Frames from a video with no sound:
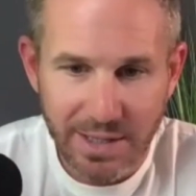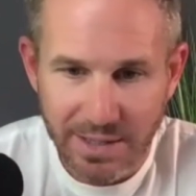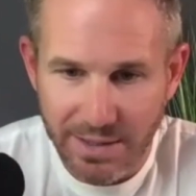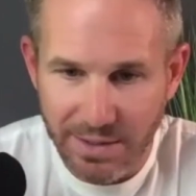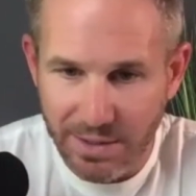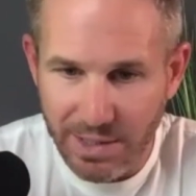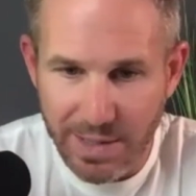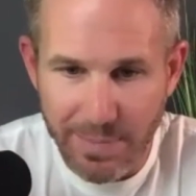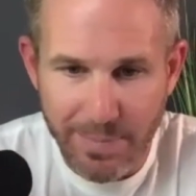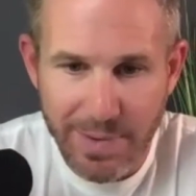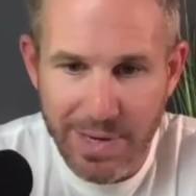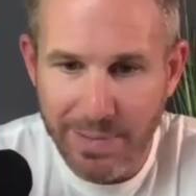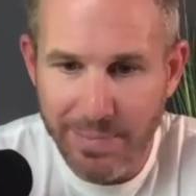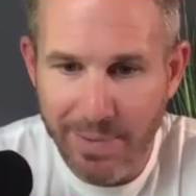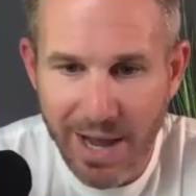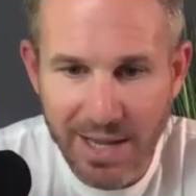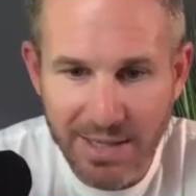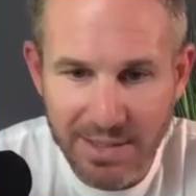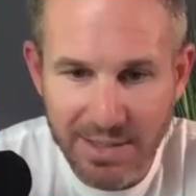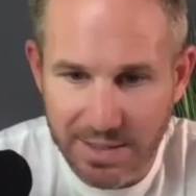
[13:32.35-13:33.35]
They're going to
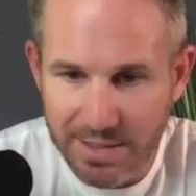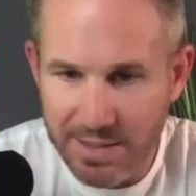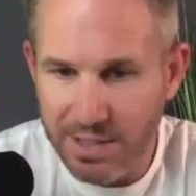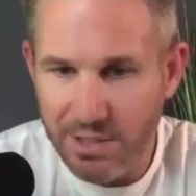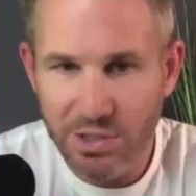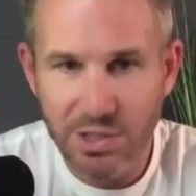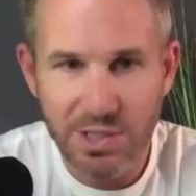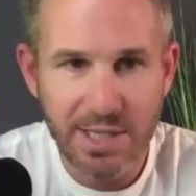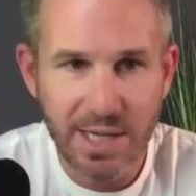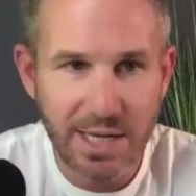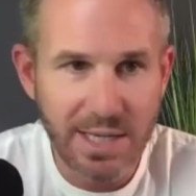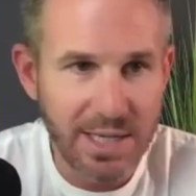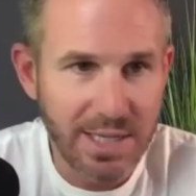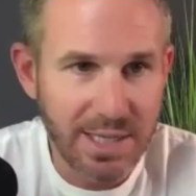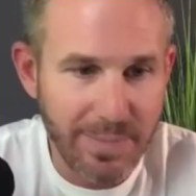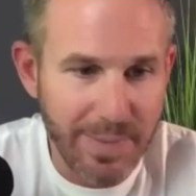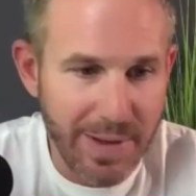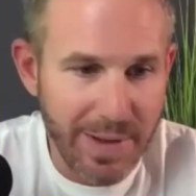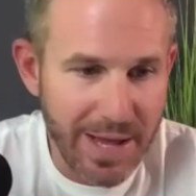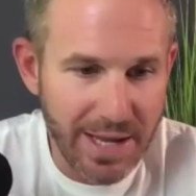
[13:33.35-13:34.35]
minimize the decisions I need
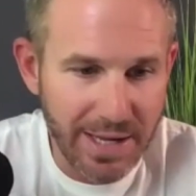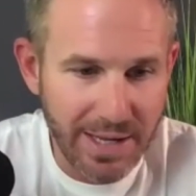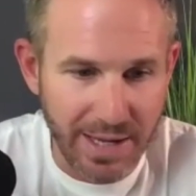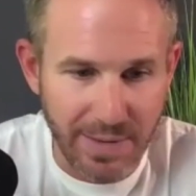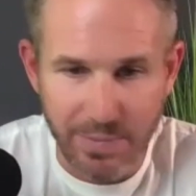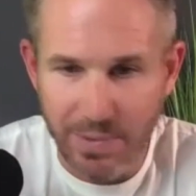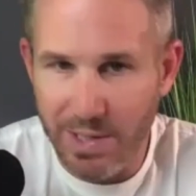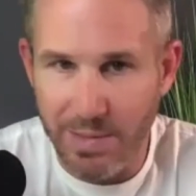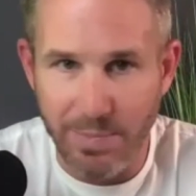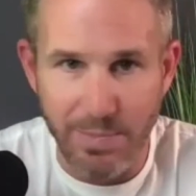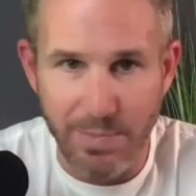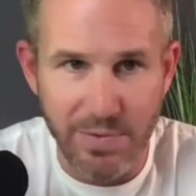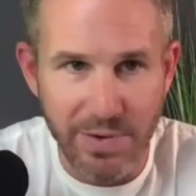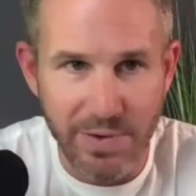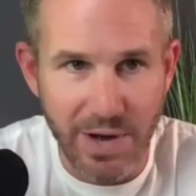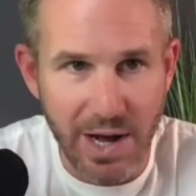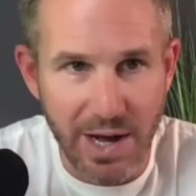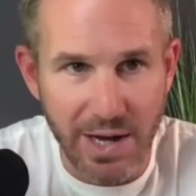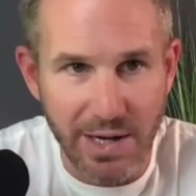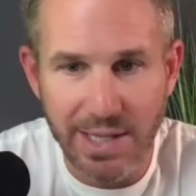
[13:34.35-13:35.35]
to make and we can
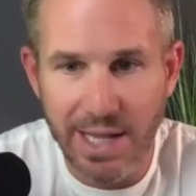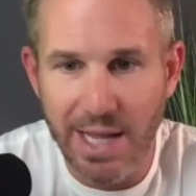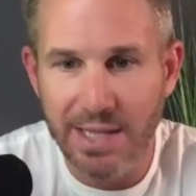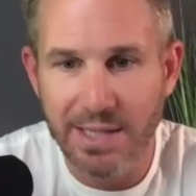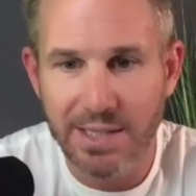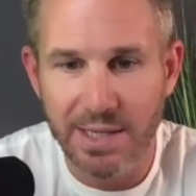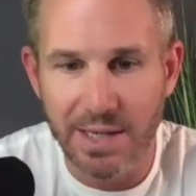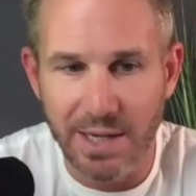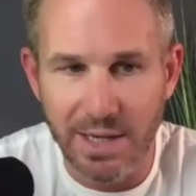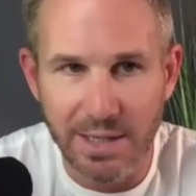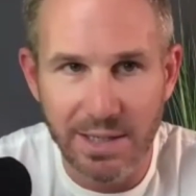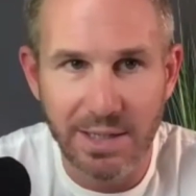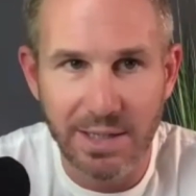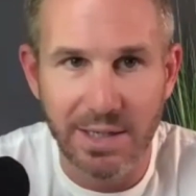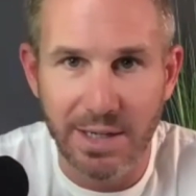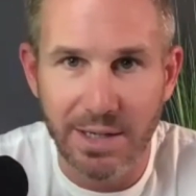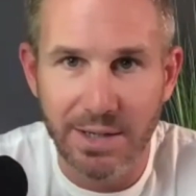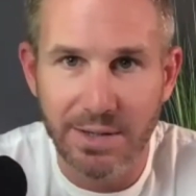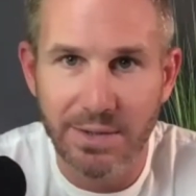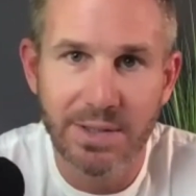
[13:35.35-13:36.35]
move on. And that's it, you
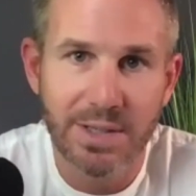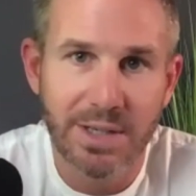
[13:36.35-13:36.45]
know?